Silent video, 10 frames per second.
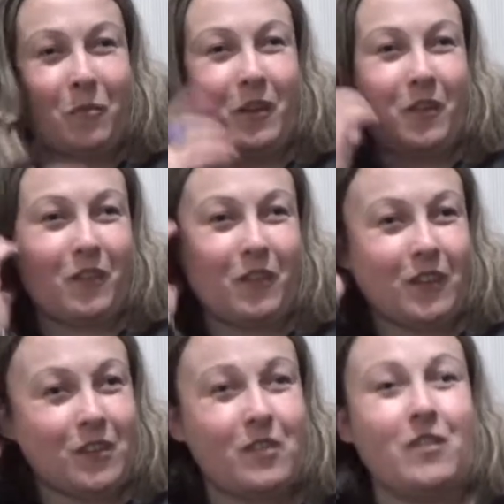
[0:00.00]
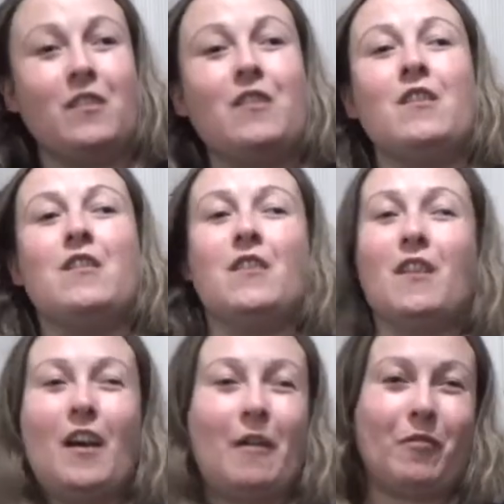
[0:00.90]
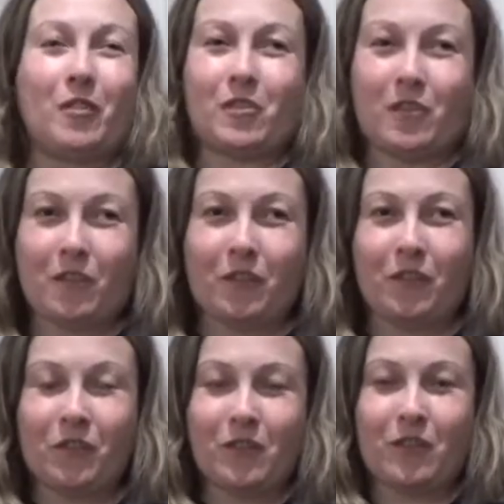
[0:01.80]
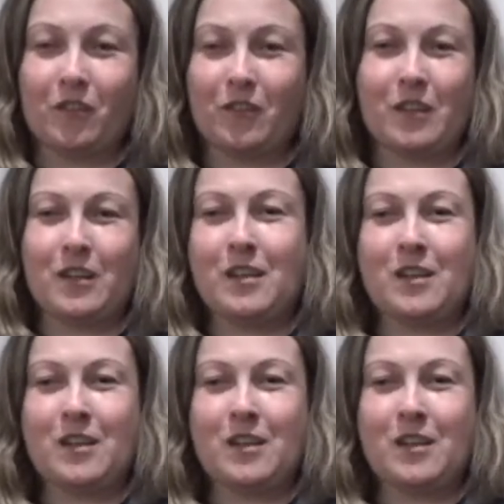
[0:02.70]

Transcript: accommodation. I'm not sure of the full story.